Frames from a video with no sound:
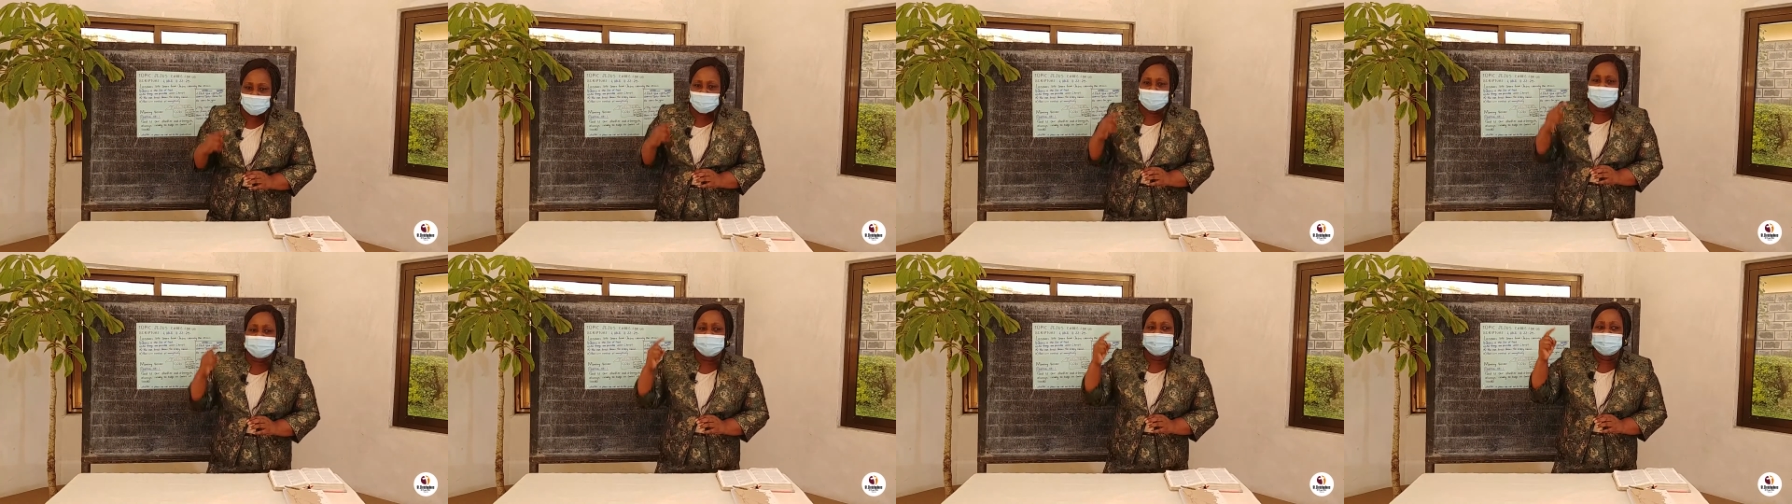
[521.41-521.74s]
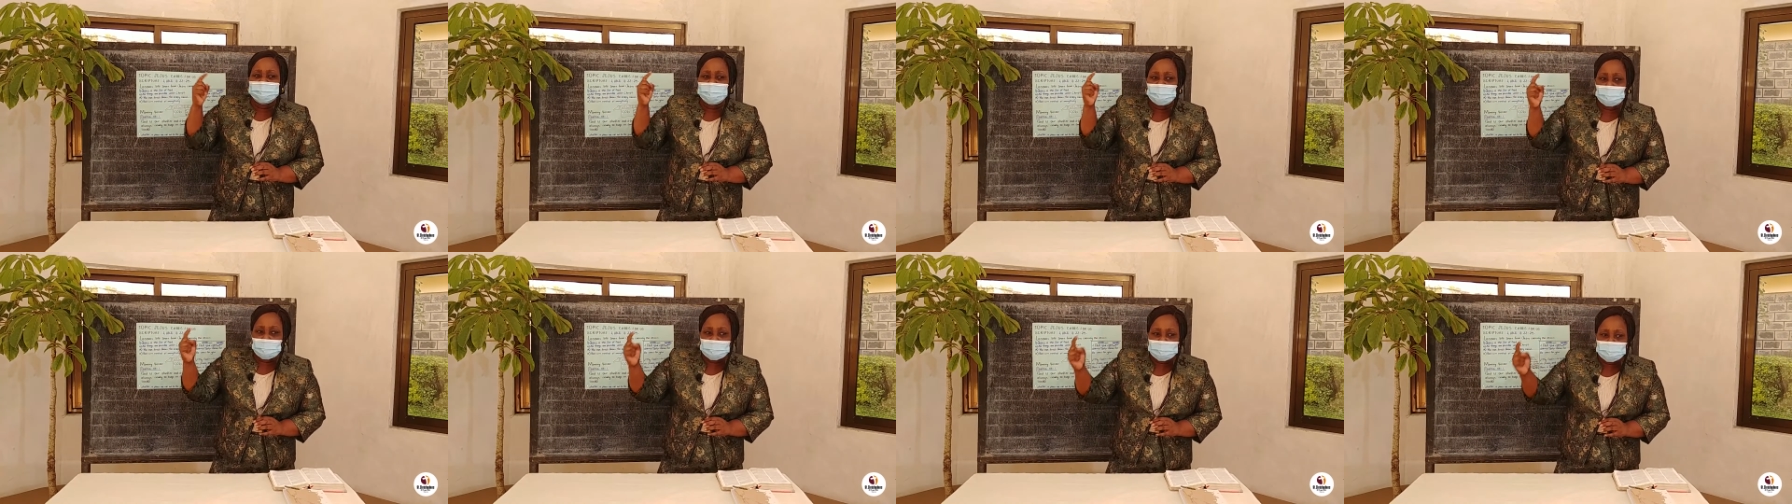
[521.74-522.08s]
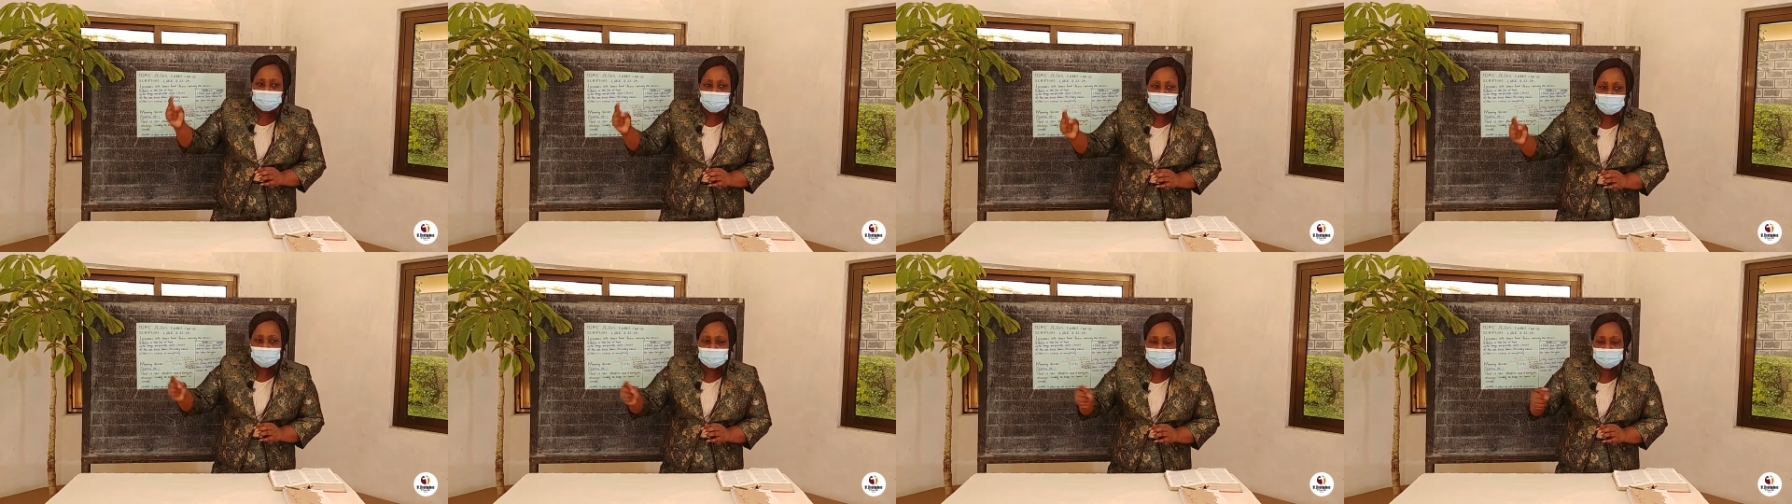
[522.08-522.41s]
what was
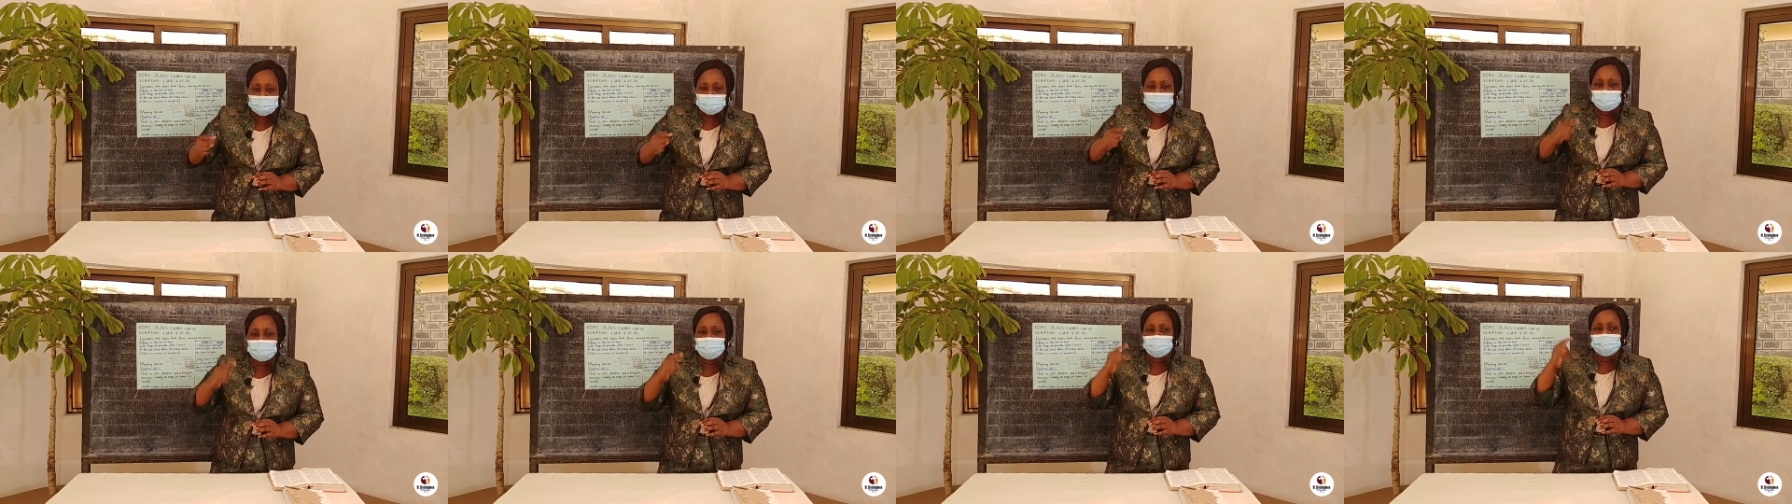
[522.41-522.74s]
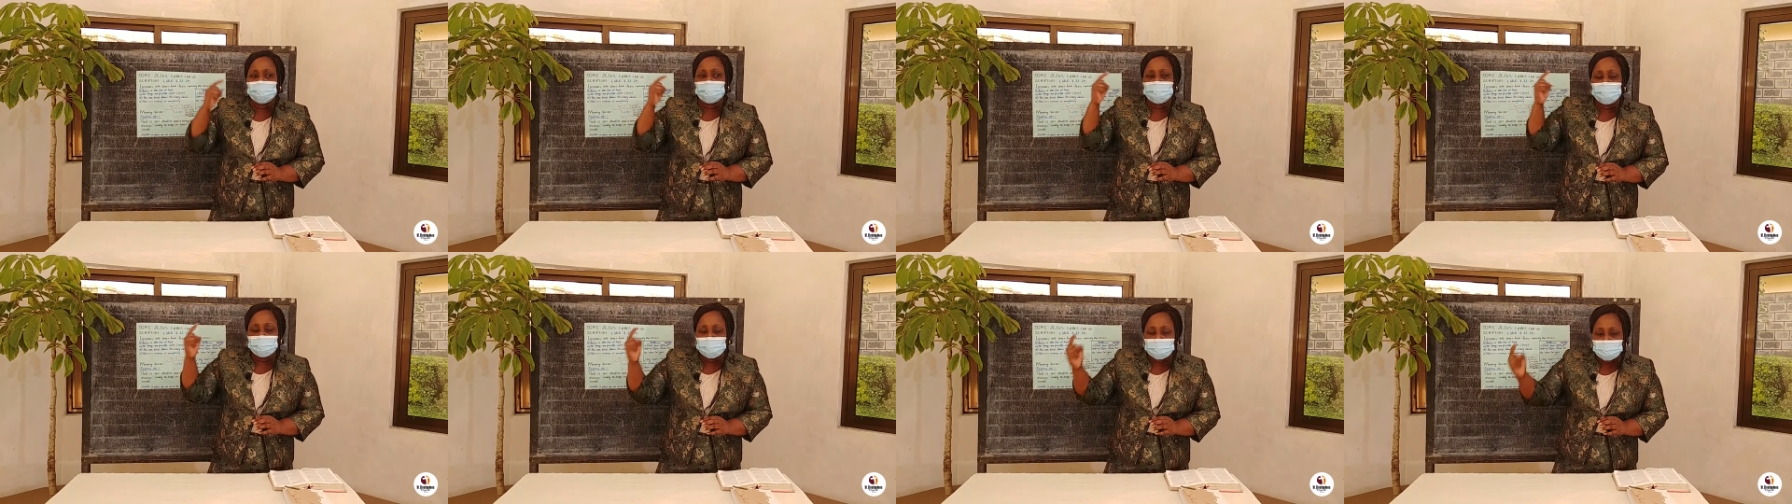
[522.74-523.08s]
going through